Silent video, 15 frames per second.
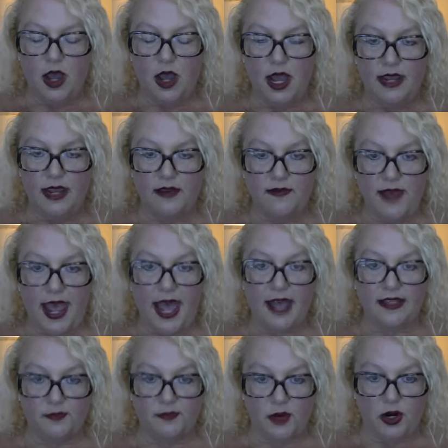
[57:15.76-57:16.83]
I have
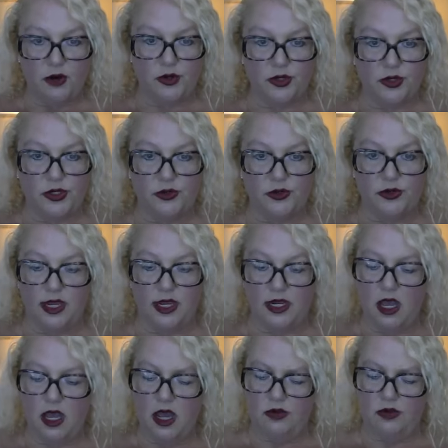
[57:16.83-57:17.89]
asked borrowers who are like,
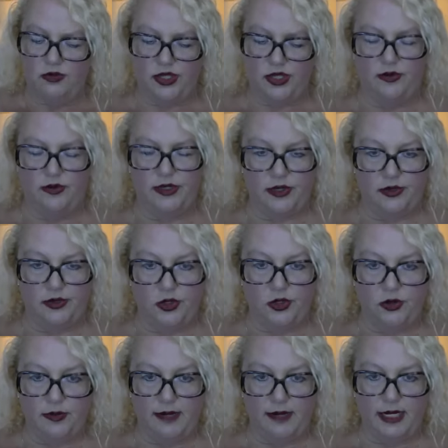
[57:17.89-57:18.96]
oh, so and so
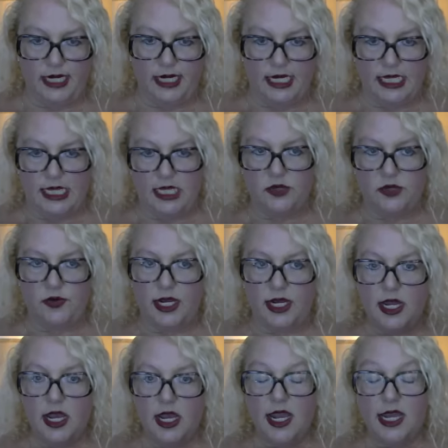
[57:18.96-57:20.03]
told me I'm going to get this rate.
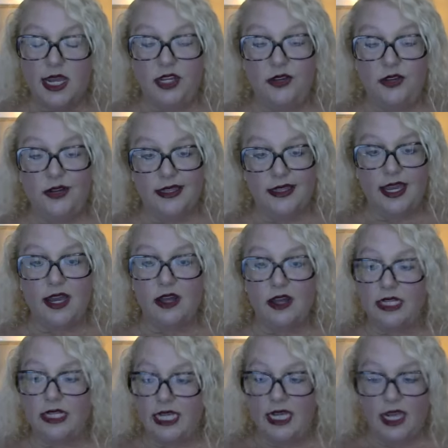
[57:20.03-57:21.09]
You get the
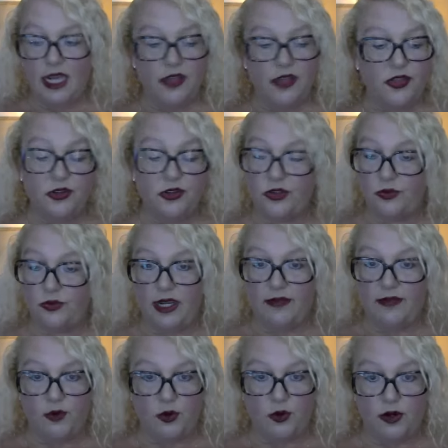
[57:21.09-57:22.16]
LE and there's three,
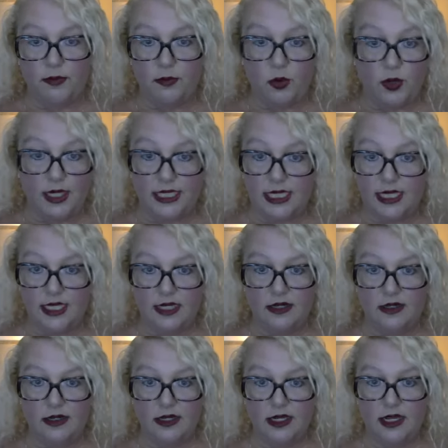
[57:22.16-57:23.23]
four points on
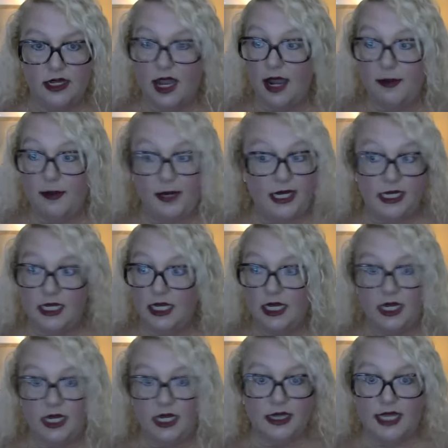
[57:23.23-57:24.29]
there. I mm. mean,
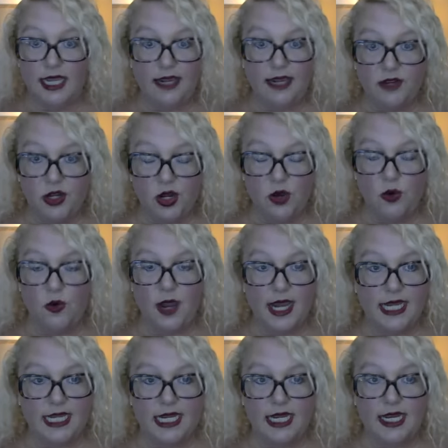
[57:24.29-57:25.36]
they have no
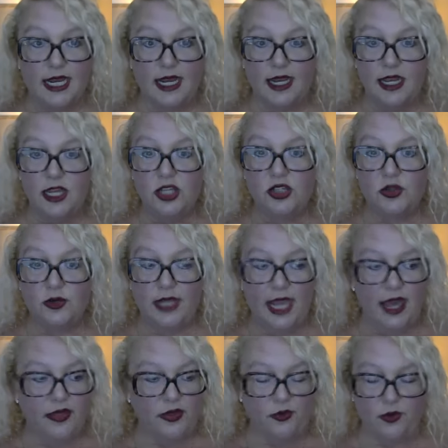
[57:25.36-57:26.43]
idea. So,
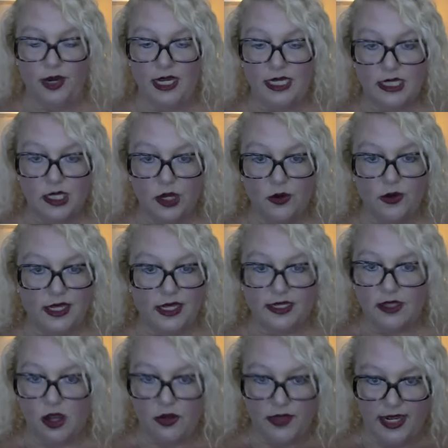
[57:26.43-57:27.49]
yeah, the rate's lower.
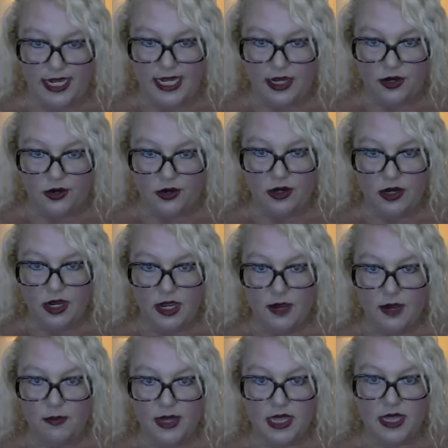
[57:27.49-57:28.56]
That's all they hear.
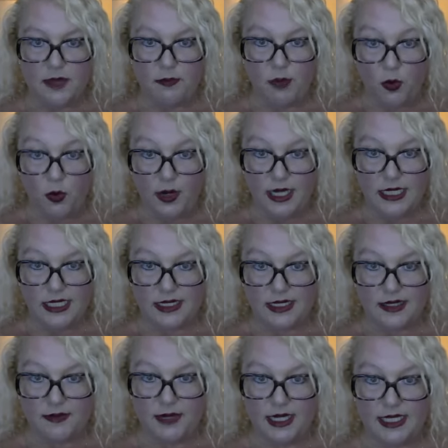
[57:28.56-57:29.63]
But the points,
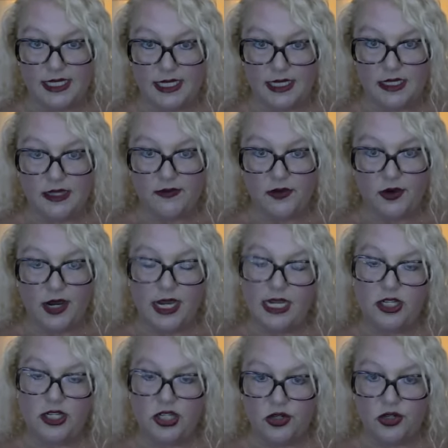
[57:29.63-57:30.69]
does it make sense if you're
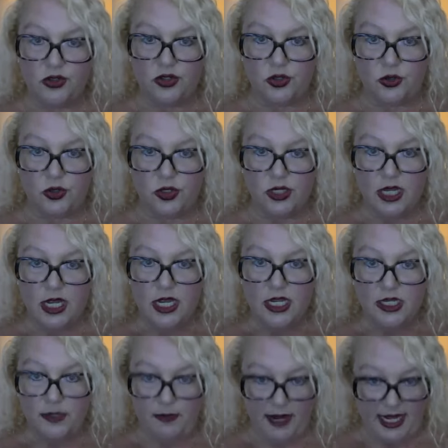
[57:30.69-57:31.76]
82 years old
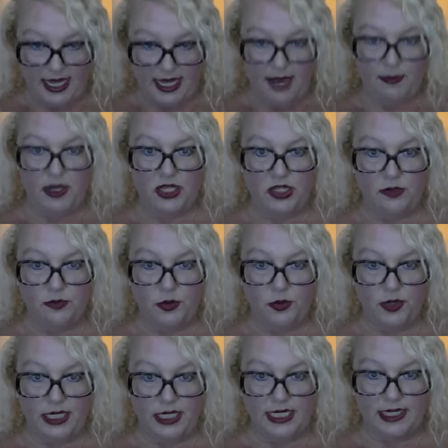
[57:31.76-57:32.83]
to pay that much in
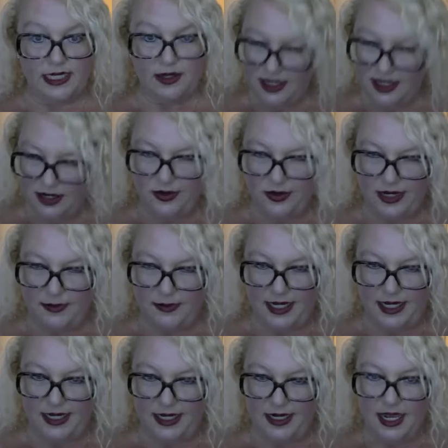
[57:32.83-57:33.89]
points? You know what I
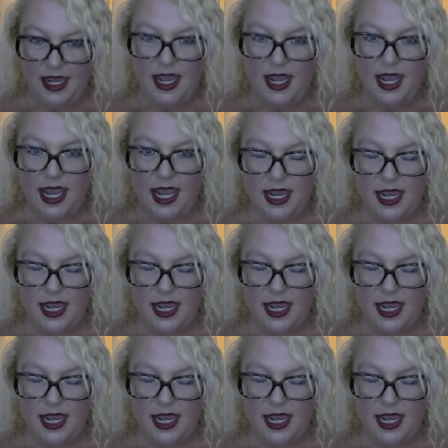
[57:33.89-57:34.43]
mean? Yeah.